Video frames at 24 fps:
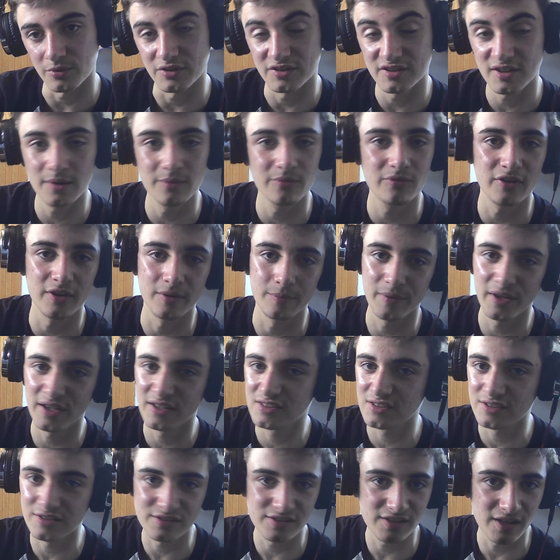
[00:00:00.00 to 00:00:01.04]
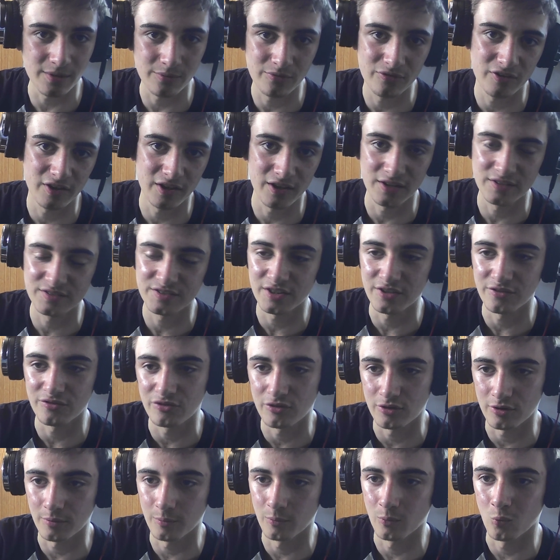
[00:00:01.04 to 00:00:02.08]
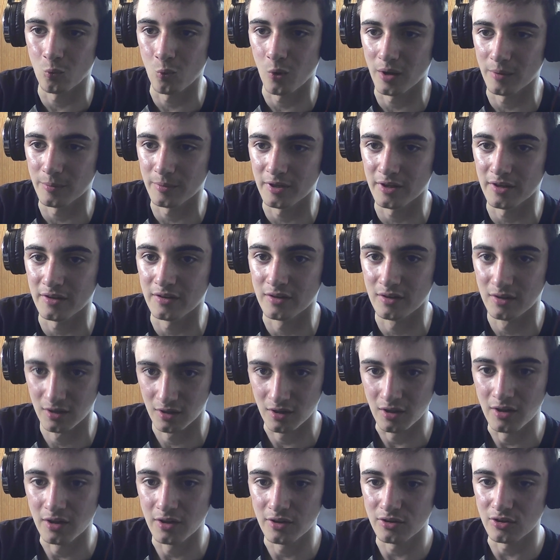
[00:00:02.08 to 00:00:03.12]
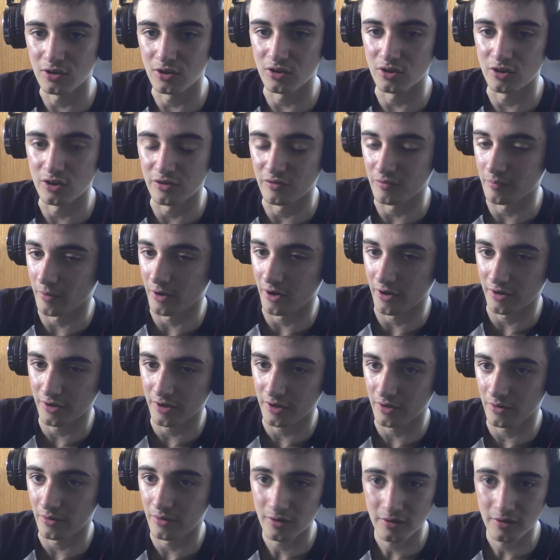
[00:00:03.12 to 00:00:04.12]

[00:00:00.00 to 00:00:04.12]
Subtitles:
Same thing, basically the same thing I said for WHITEBEARD. You can do for Marco.